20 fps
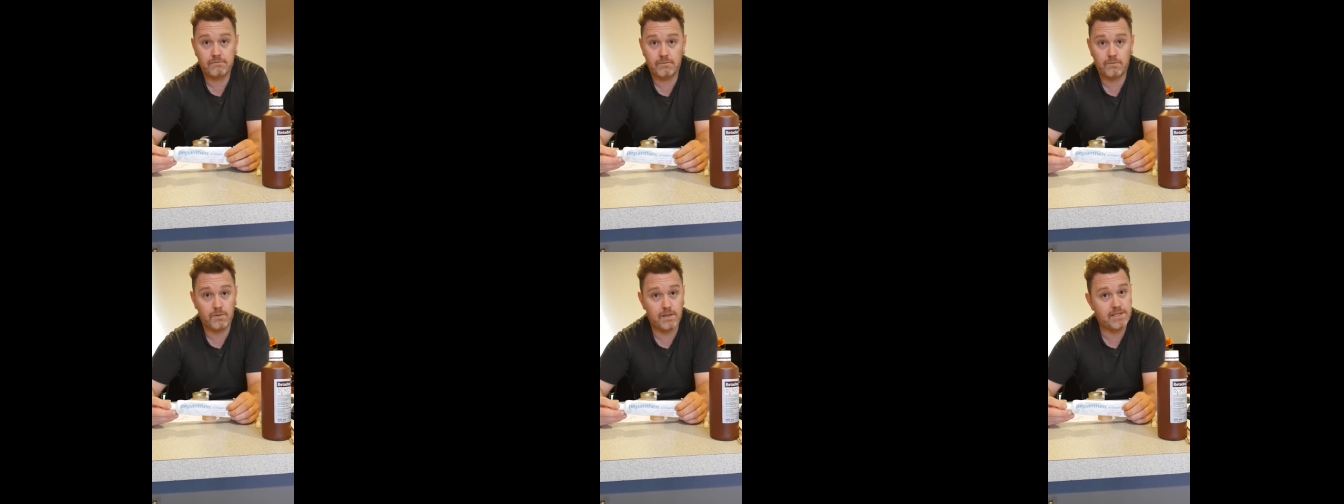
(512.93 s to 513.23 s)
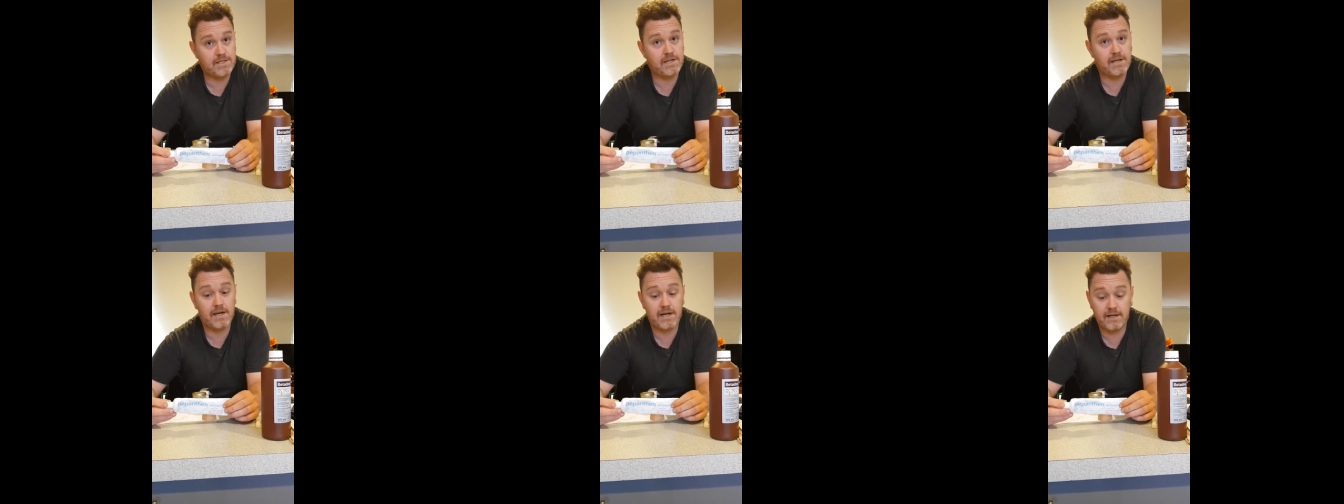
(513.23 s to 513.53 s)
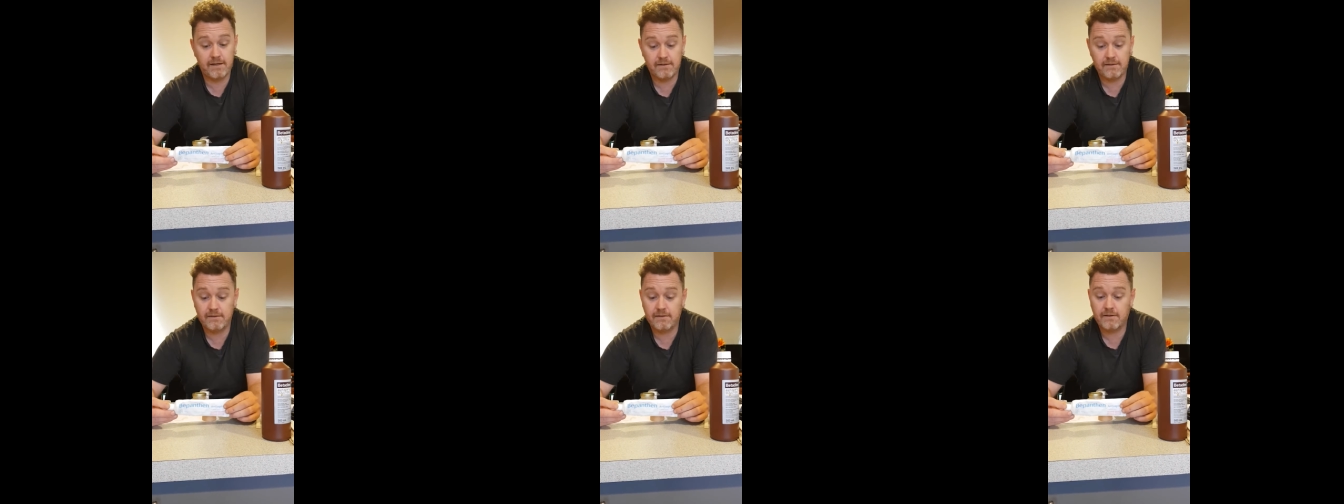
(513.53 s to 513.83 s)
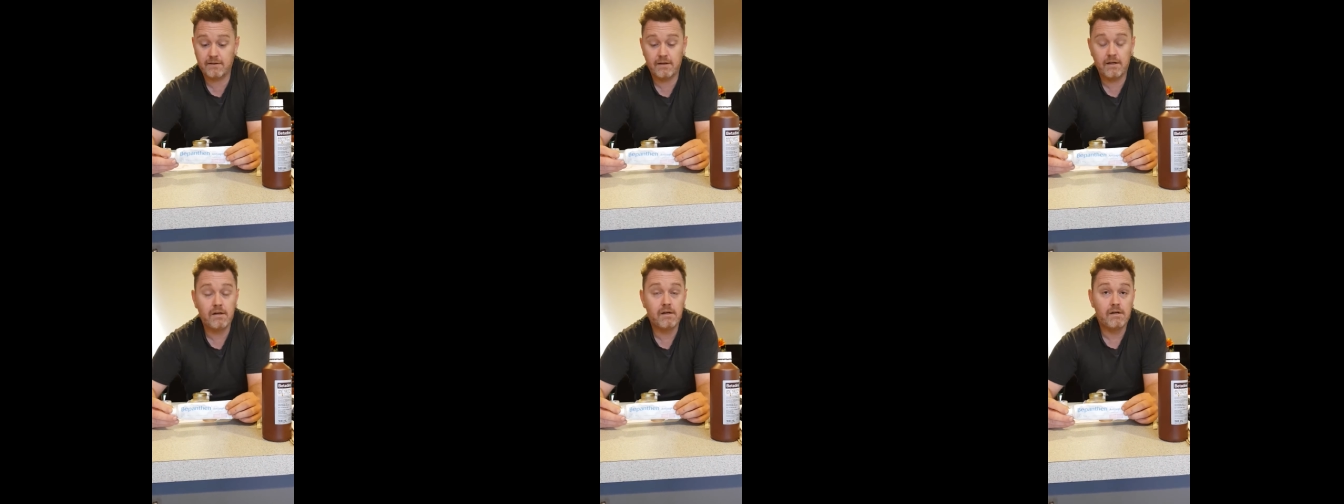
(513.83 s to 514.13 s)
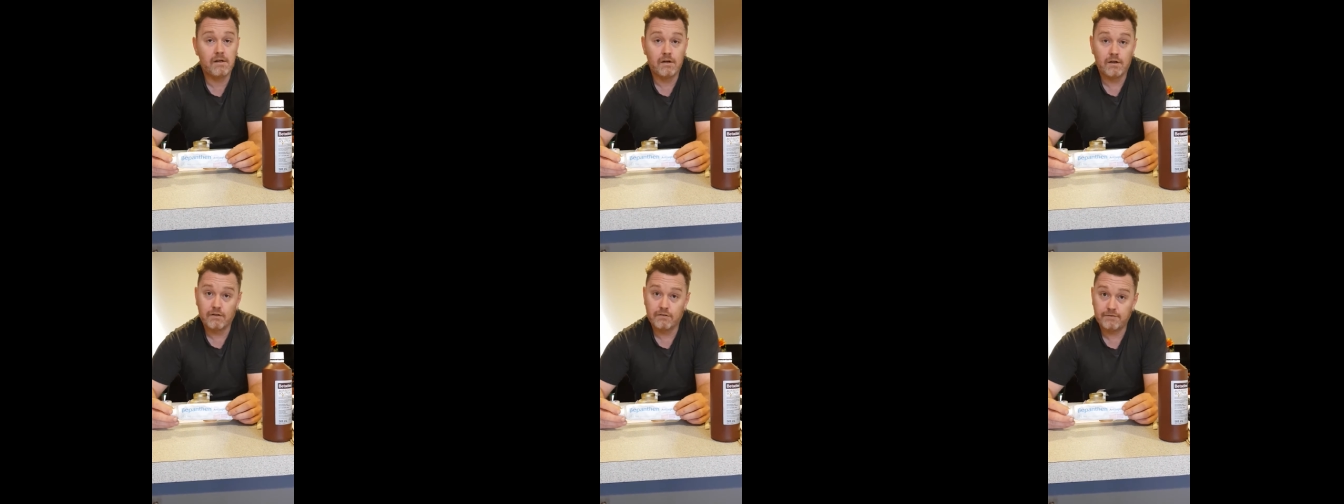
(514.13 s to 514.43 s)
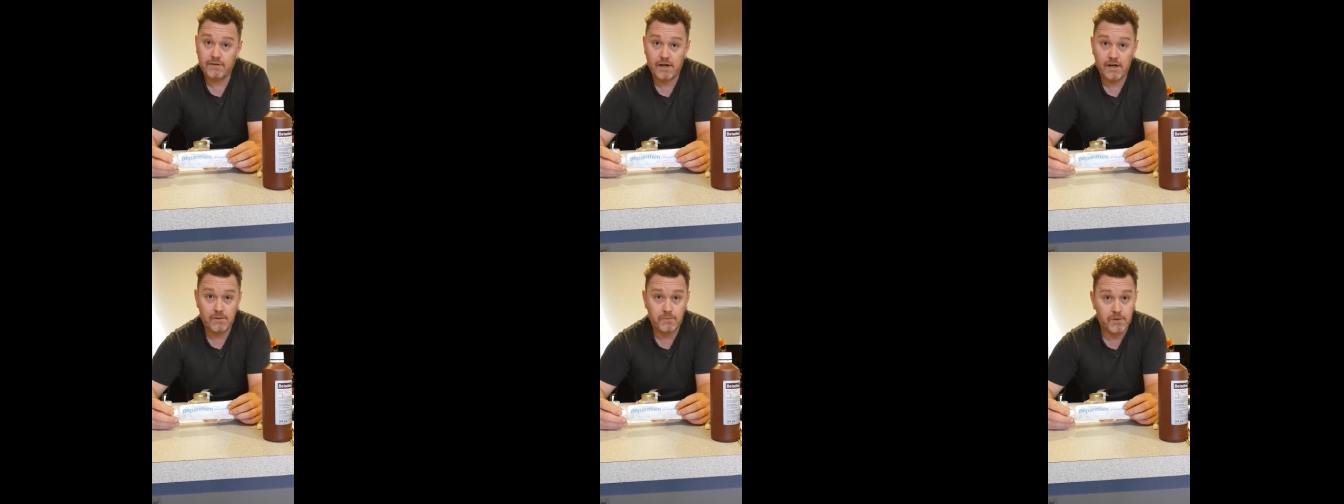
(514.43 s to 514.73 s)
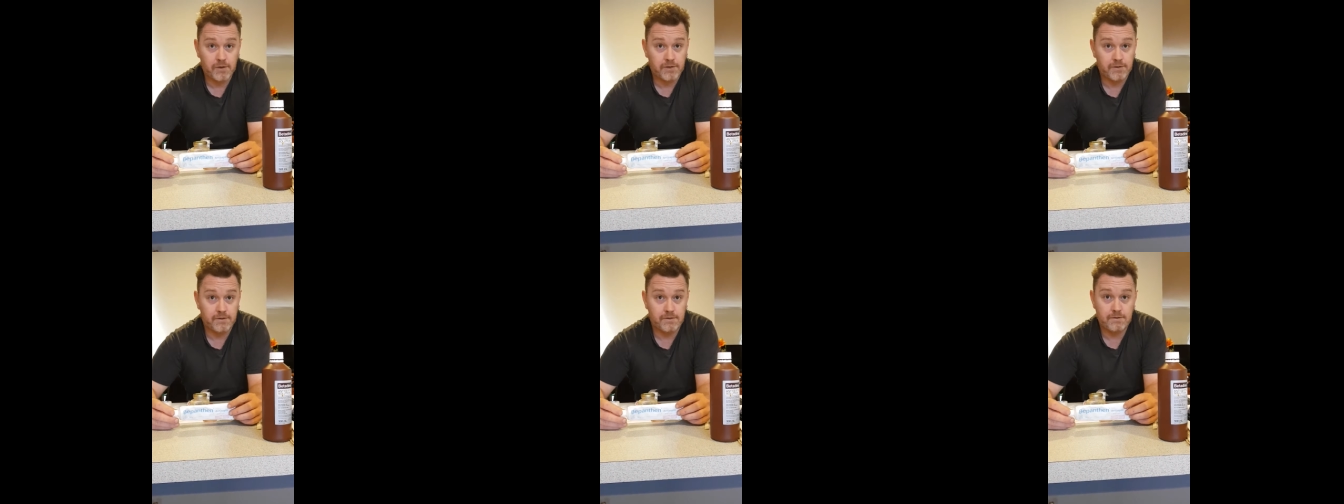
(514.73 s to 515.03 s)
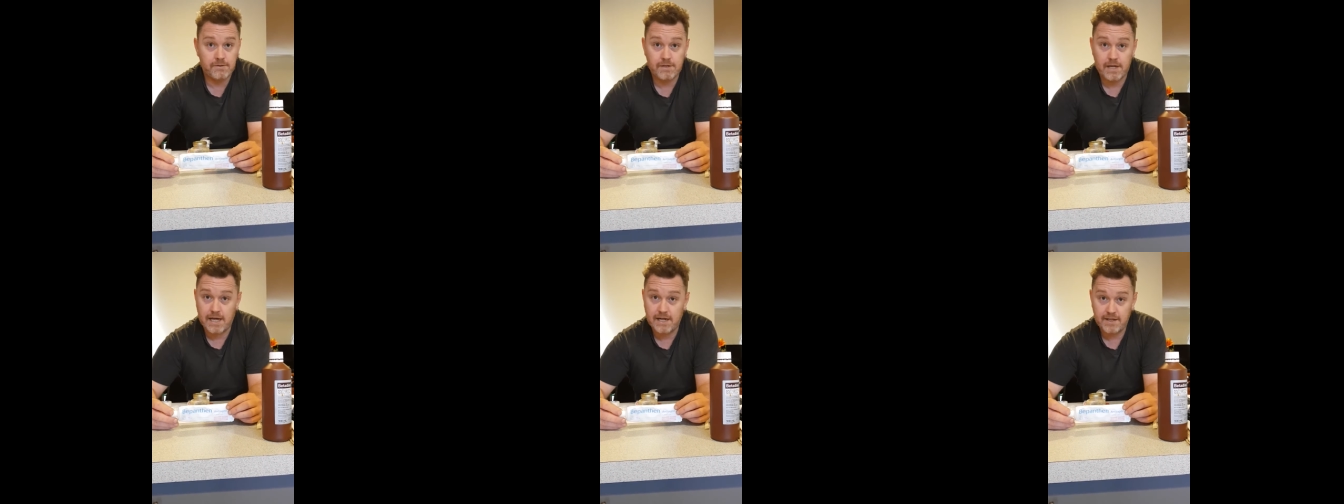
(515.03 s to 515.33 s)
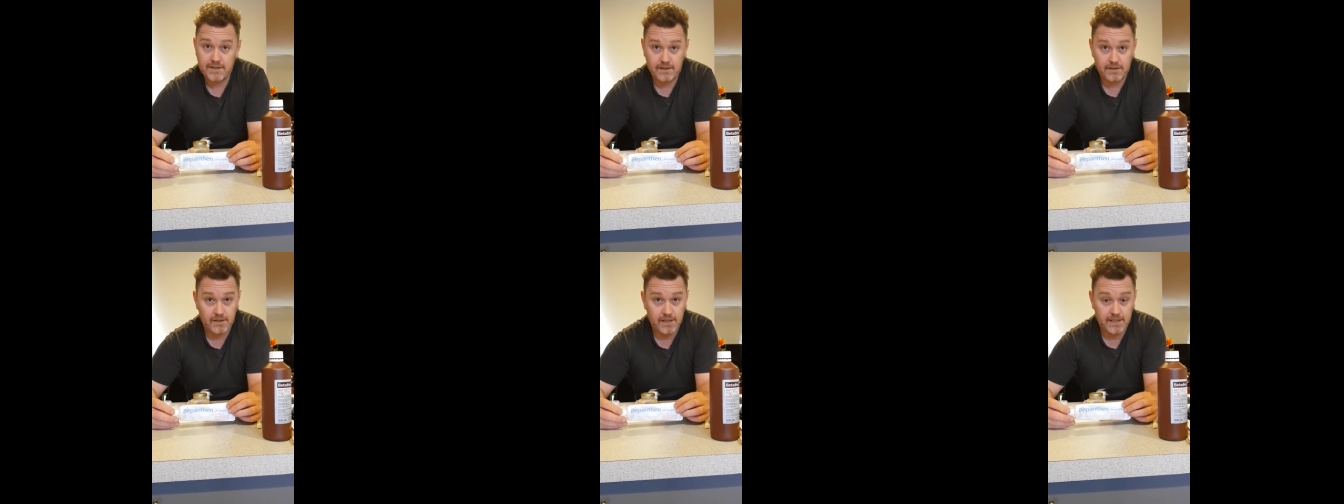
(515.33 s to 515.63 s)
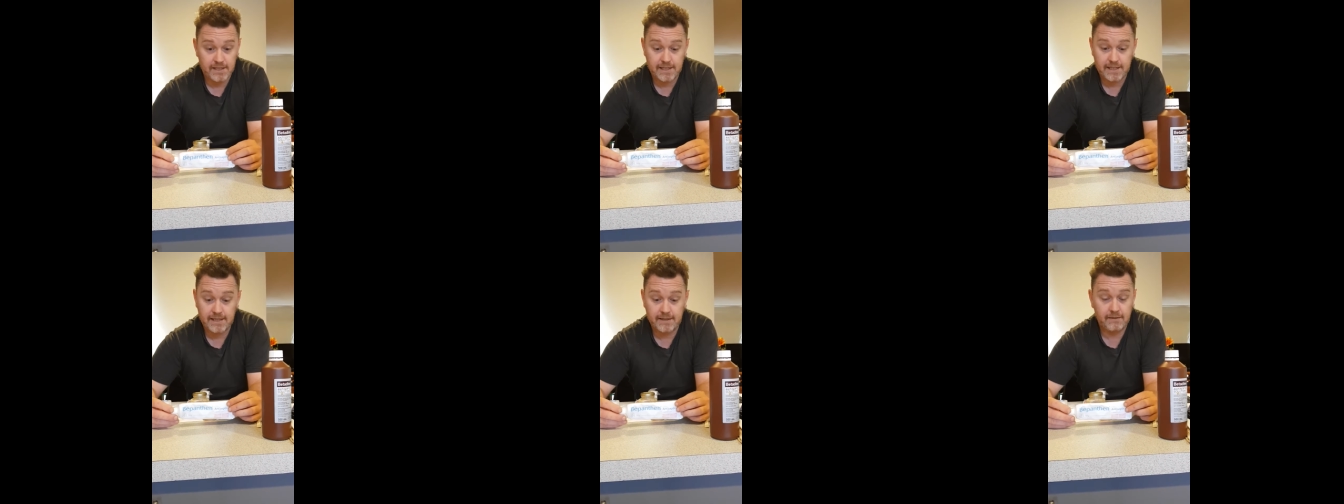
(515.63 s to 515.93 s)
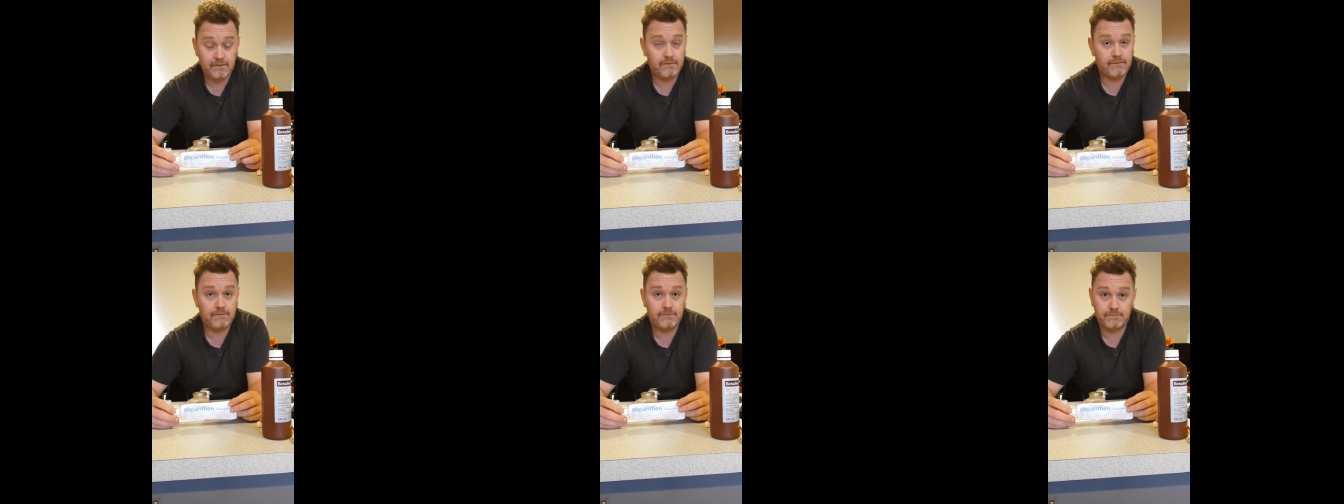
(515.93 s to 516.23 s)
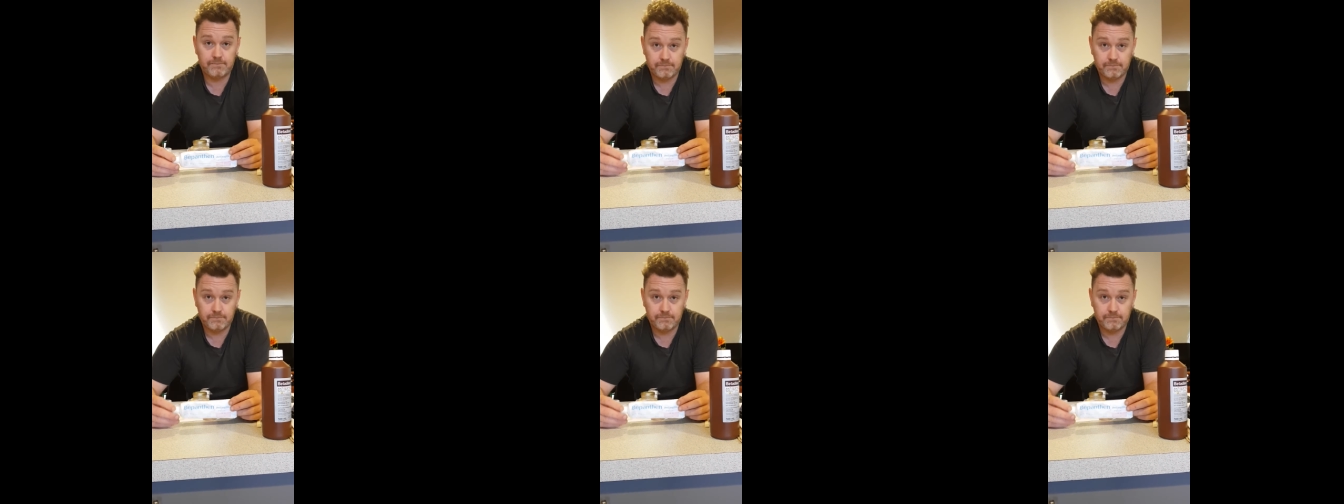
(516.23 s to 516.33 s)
Once again, fight wounds, anything like that,